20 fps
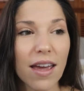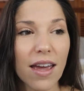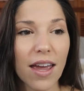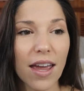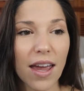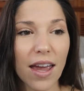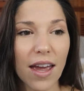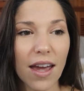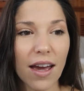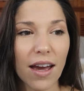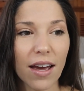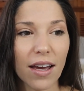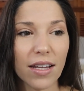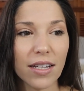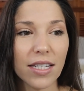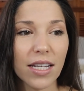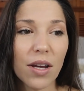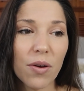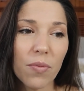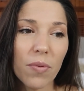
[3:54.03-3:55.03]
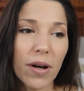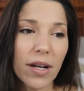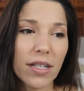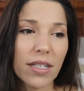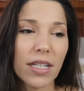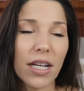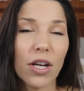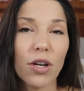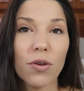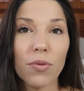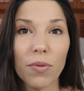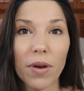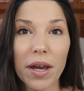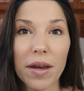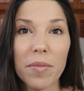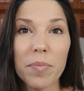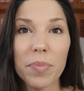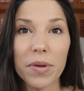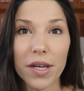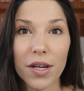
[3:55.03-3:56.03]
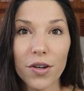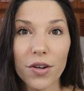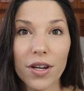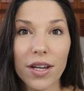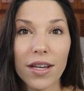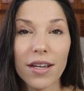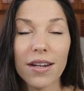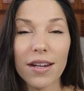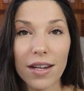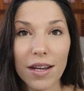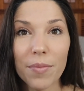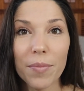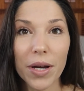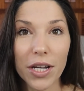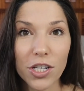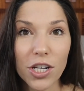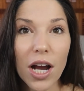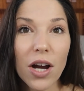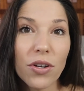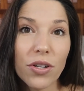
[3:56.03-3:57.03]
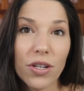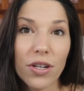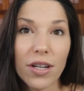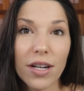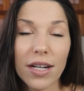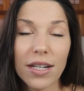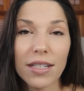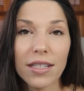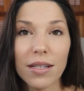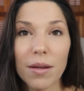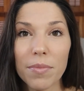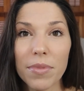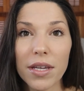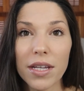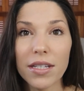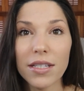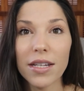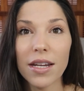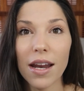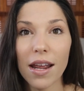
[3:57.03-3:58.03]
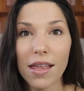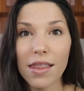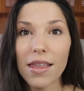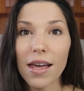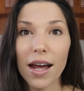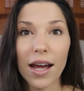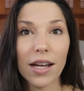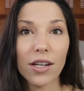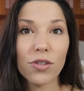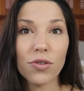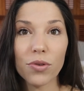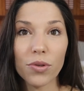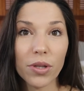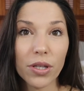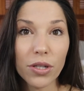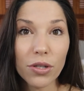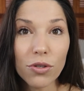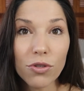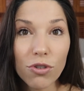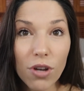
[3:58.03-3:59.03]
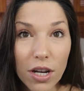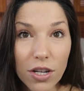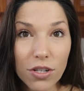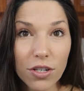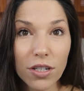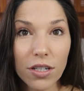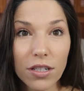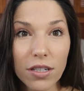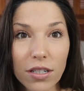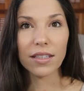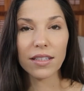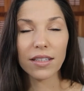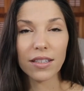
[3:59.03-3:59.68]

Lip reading: And it was a great period in my childhood and something today that I truly do treasure.